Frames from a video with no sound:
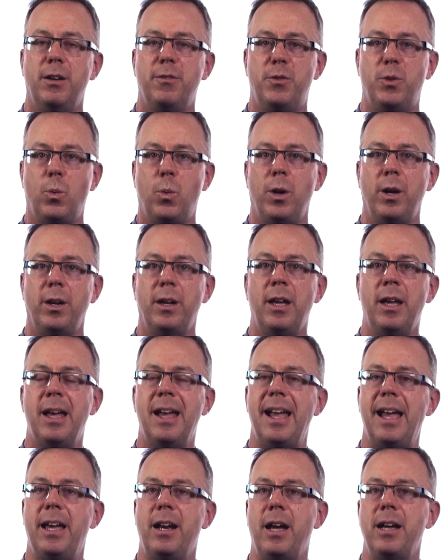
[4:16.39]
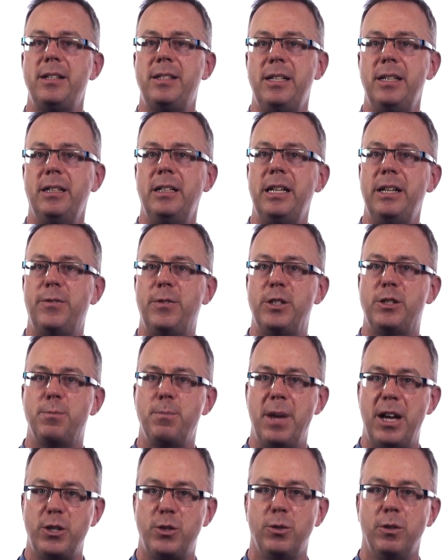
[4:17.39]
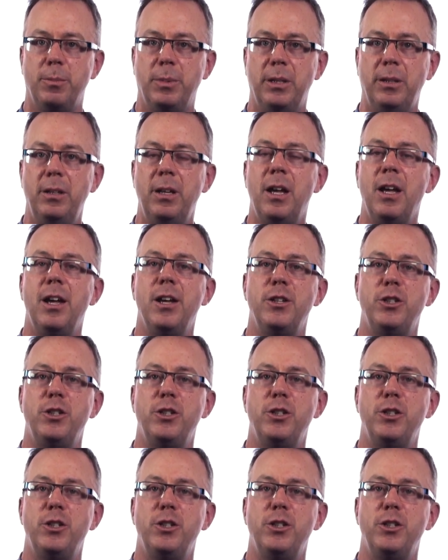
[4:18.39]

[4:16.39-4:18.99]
of the work, and ideally if it's measurable,